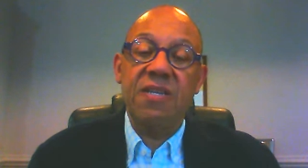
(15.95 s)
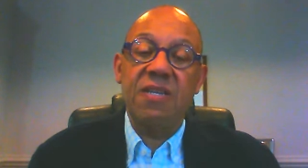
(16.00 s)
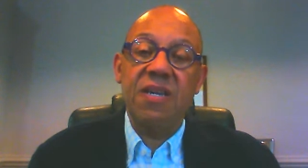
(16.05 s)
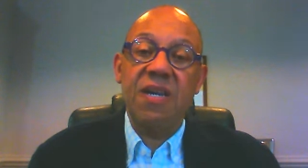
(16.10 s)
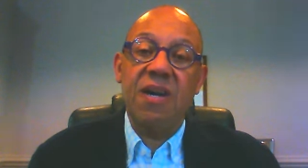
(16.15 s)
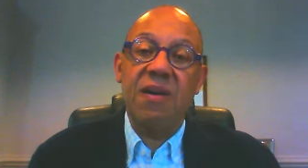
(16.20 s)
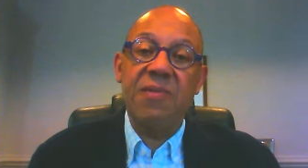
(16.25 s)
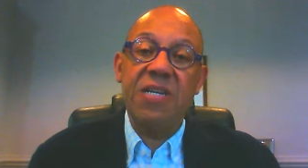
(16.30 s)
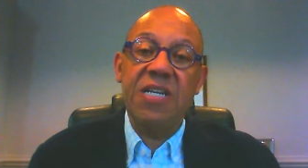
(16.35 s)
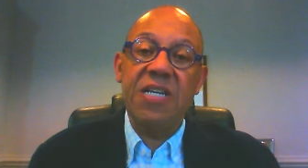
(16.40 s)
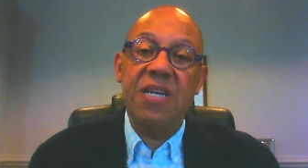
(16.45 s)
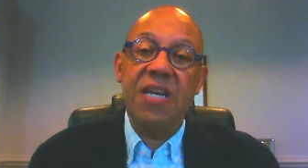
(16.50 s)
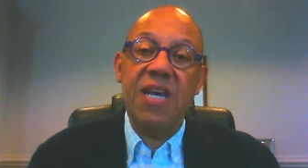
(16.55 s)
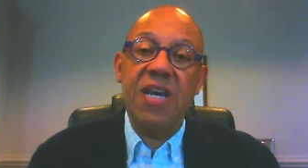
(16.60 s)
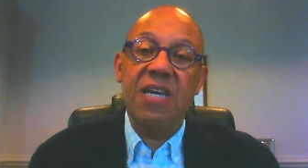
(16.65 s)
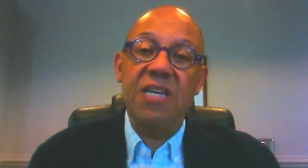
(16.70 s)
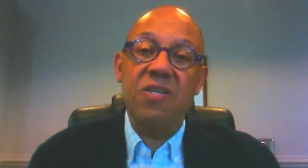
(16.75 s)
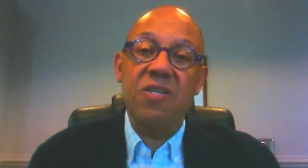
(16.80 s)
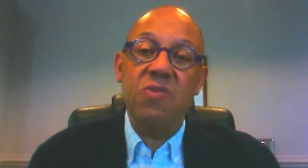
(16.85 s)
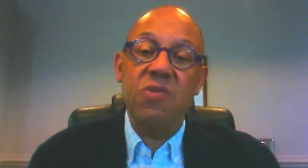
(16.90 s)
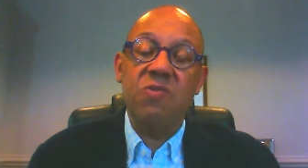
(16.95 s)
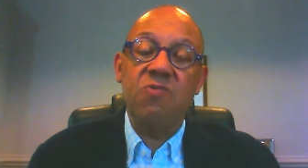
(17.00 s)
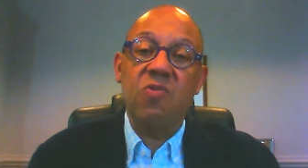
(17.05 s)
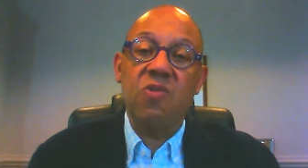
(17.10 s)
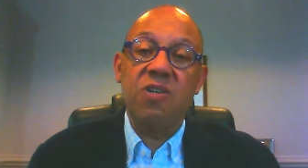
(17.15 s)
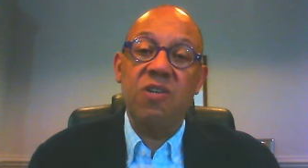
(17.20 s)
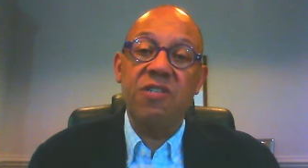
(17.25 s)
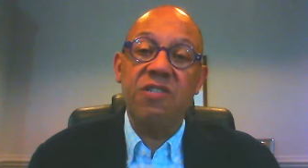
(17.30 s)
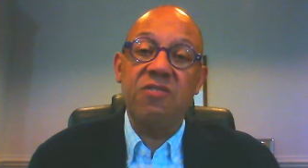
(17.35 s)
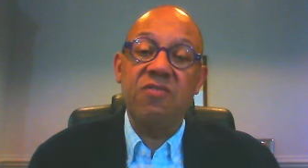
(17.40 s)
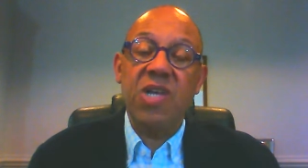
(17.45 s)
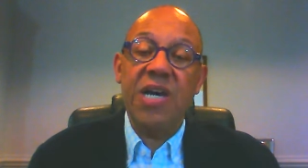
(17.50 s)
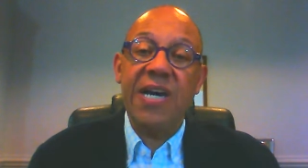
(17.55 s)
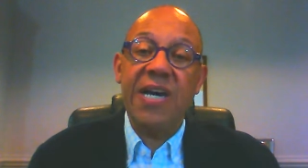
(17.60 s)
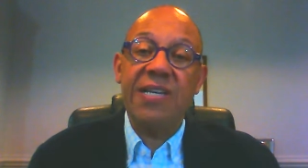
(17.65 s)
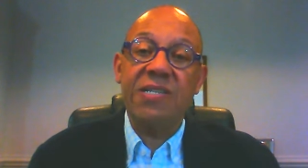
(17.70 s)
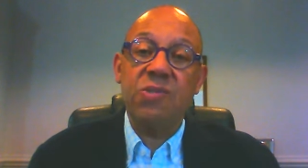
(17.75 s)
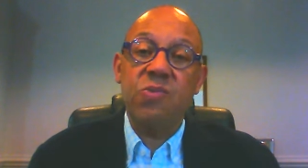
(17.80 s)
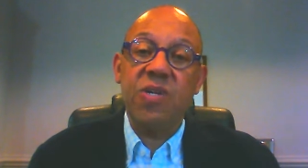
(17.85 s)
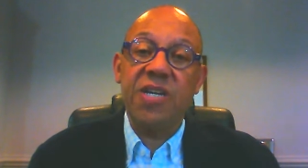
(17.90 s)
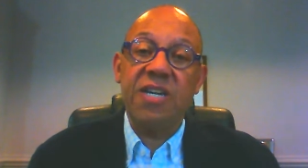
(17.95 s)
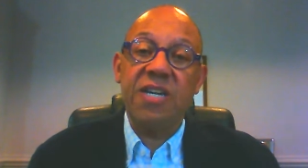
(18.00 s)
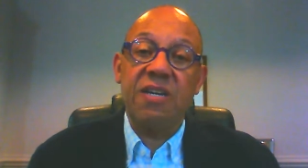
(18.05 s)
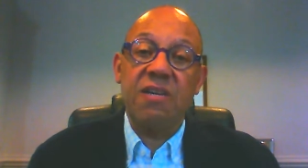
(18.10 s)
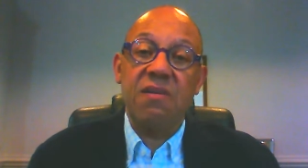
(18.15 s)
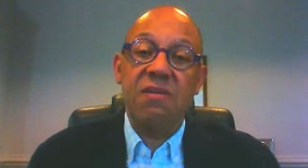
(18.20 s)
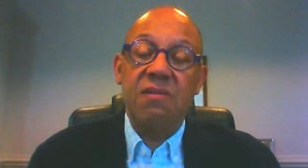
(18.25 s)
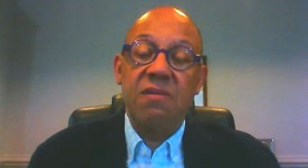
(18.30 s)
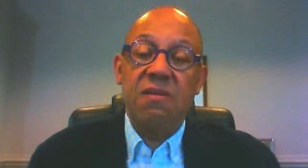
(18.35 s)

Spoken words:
in the coming days. We warned you last week